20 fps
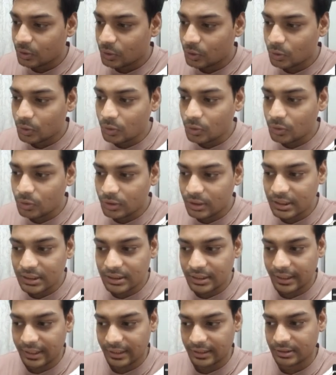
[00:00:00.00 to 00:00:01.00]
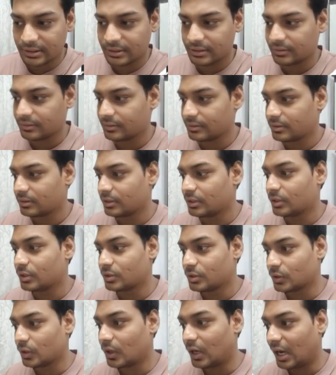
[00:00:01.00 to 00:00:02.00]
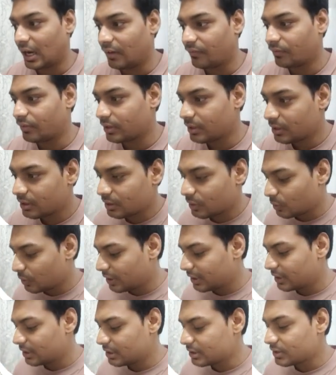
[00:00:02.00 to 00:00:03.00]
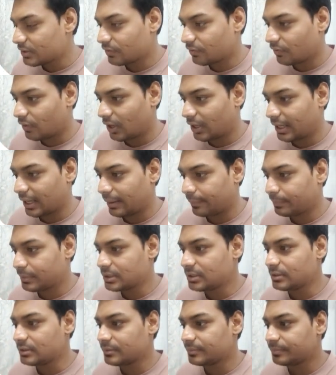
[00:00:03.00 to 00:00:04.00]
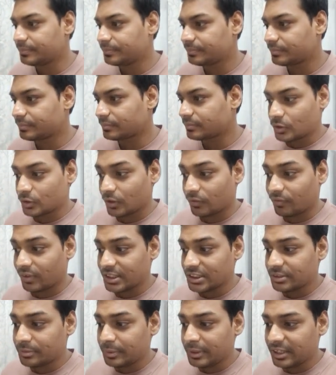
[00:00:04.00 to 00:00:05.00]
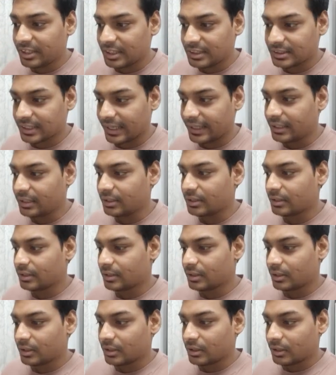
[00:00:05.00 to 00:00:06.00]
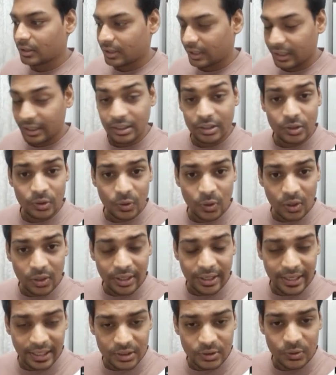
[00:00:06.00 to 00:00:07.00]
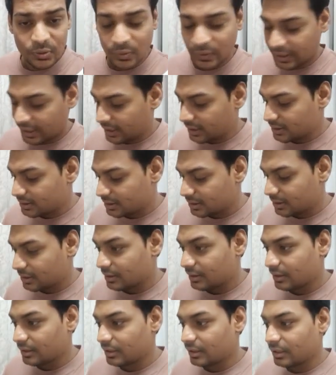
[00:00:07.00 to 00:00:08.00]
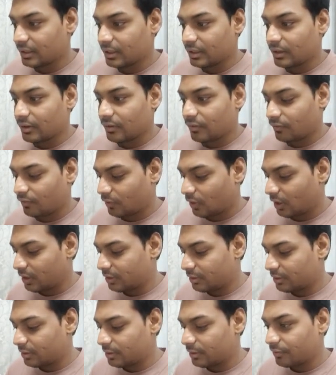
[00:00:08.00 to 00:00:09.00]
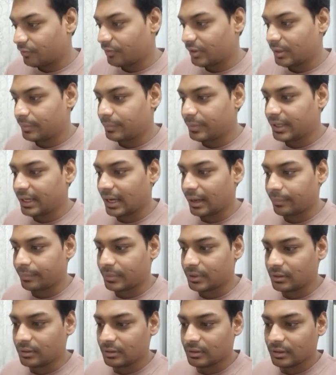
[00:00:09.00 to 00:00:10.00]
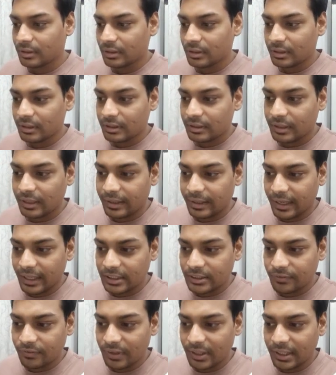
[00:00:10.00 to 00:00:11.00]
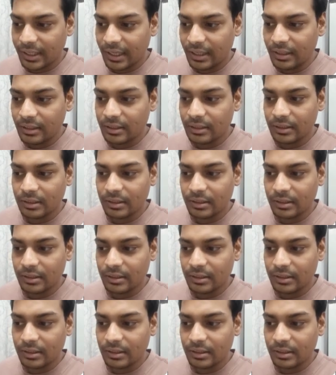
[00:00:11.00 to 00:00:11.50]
to this next. So after doing this, what happens? So once we assign current.next to next, what will be happen? The next will get